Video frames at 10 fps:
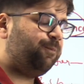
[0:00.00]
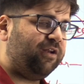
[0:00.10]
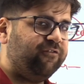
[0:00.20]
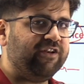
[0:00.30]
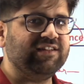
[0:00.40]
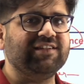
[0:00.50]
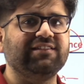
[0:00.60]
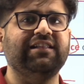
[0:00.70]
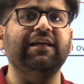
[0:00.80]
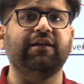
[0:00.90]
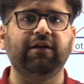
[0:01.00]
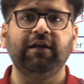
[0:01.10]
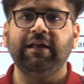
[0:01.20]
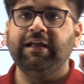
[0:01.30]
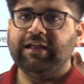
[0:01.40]
preference is there
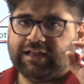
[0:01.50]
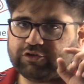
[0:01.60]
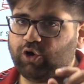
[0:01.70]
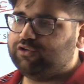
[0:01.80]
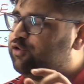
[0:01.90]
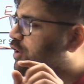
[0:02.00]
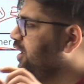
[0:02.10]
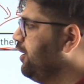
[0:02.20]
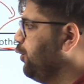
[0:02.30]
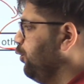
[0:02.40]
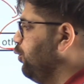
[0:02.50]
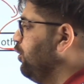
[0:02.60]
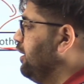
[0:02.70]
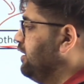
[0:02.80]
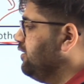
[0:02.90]
is also clear to you.
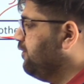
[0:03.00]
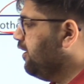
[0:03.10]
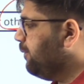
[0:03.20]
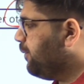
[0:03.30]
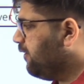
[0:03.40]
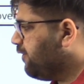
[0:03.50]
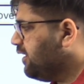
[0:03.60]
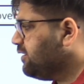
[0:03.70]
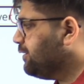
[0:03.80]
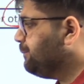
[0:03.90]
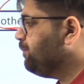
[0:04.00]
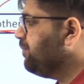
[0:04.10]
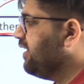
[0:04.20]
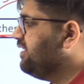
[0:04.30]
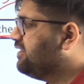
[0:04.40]
The word preference
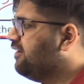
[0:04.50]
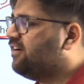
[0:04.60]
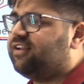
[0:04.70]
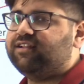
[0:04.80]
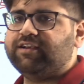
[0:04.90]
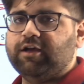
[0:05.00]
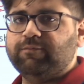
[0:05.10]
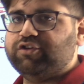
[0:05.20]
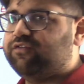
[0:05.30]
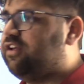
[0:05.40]
is given in the terms of